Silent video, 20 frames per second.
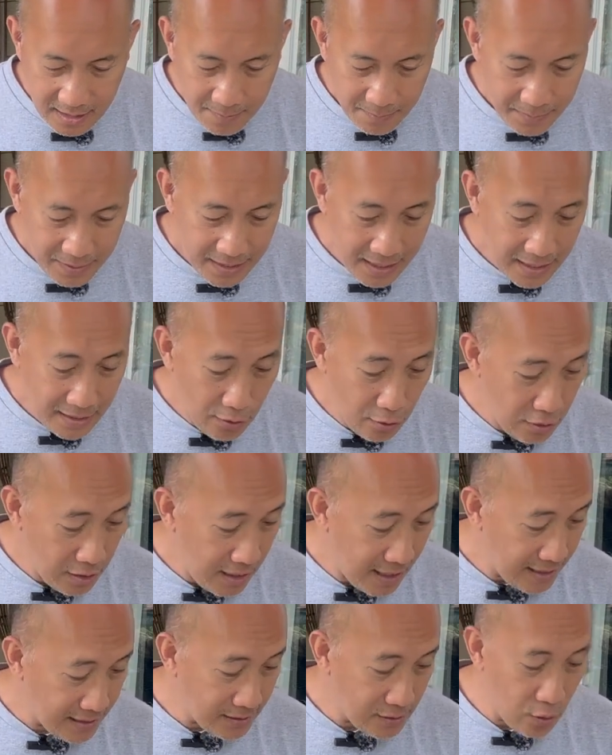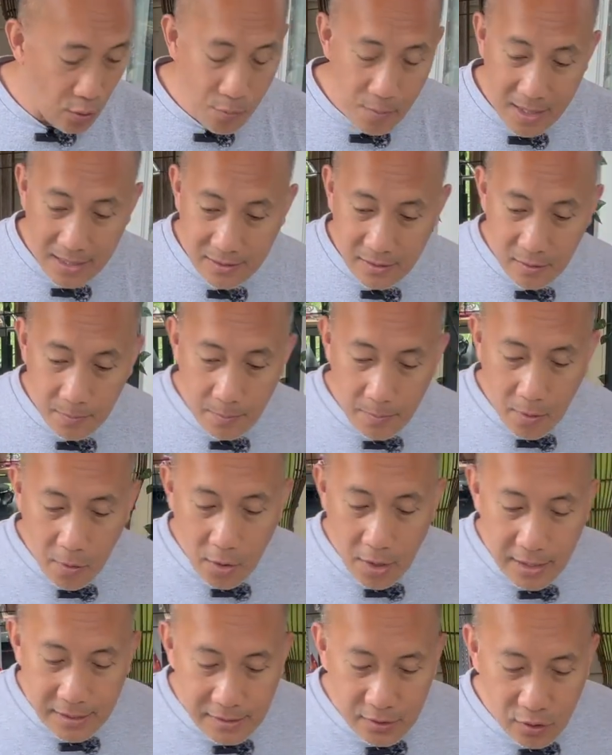But I don't like so much of
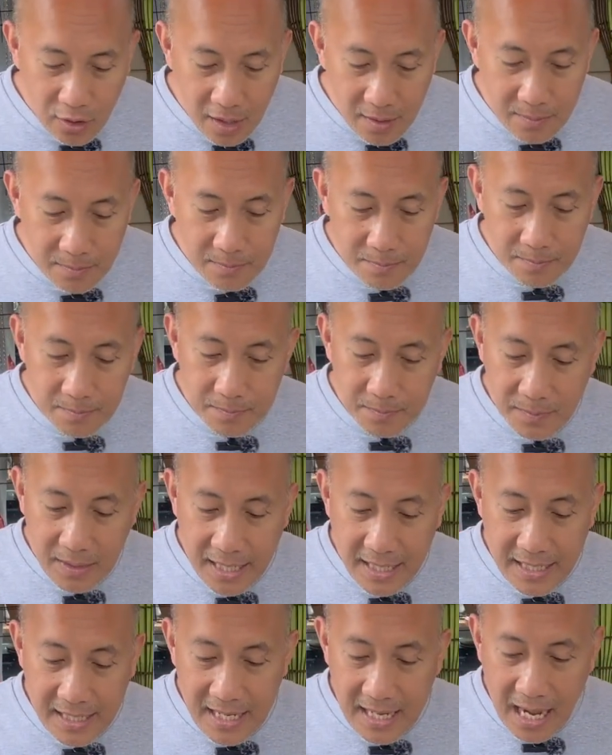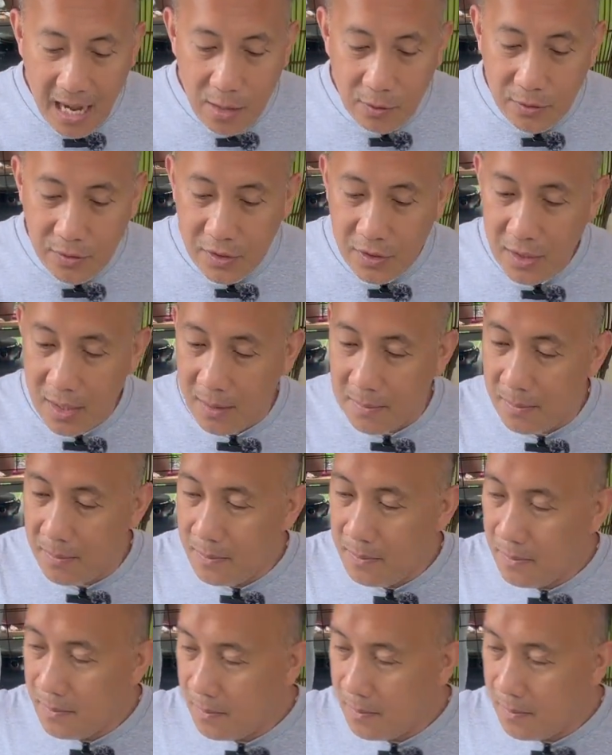oil, so I'm taking out some.